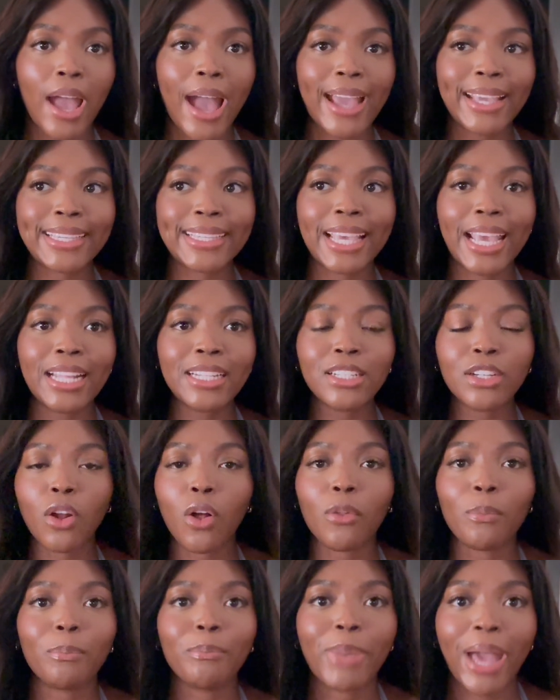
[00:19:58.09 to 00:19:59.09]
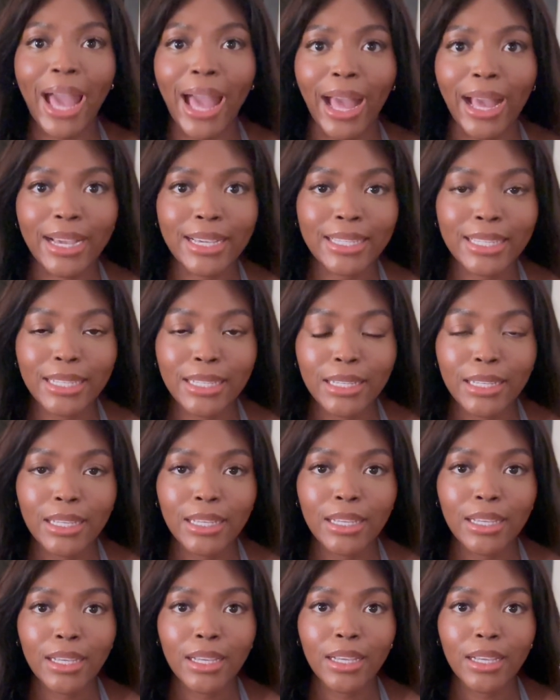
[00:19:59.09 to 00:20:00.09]
I gained it all back.
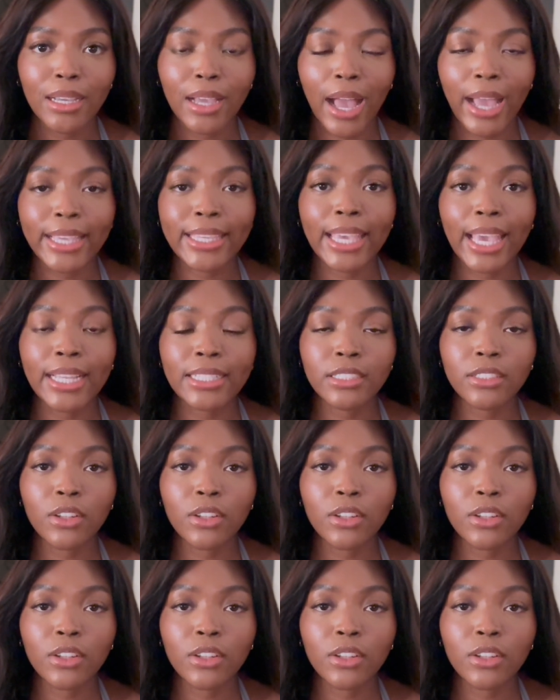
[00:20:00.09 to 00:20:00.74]
I gained it